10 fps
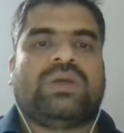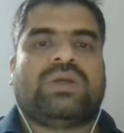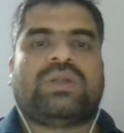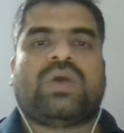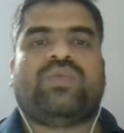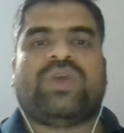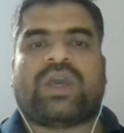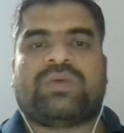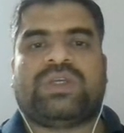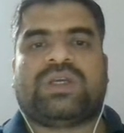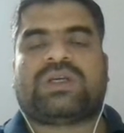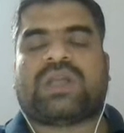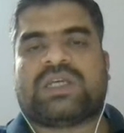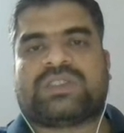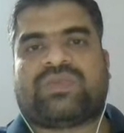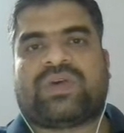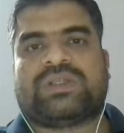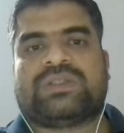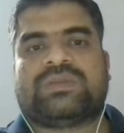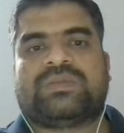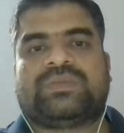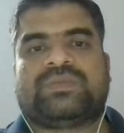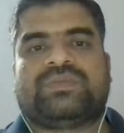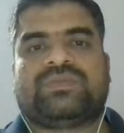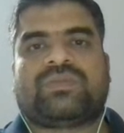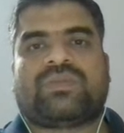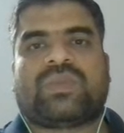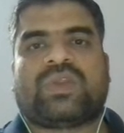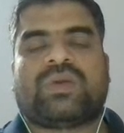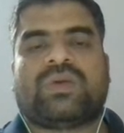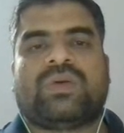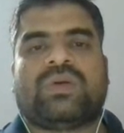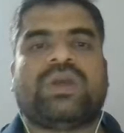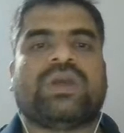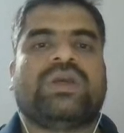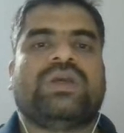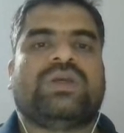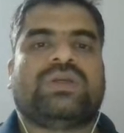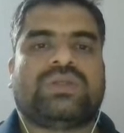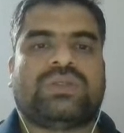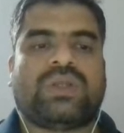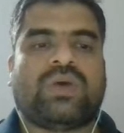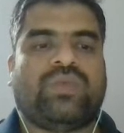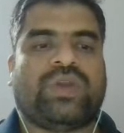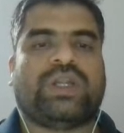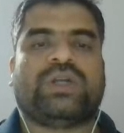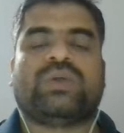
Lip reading: now we have the class files. Okay, now we need to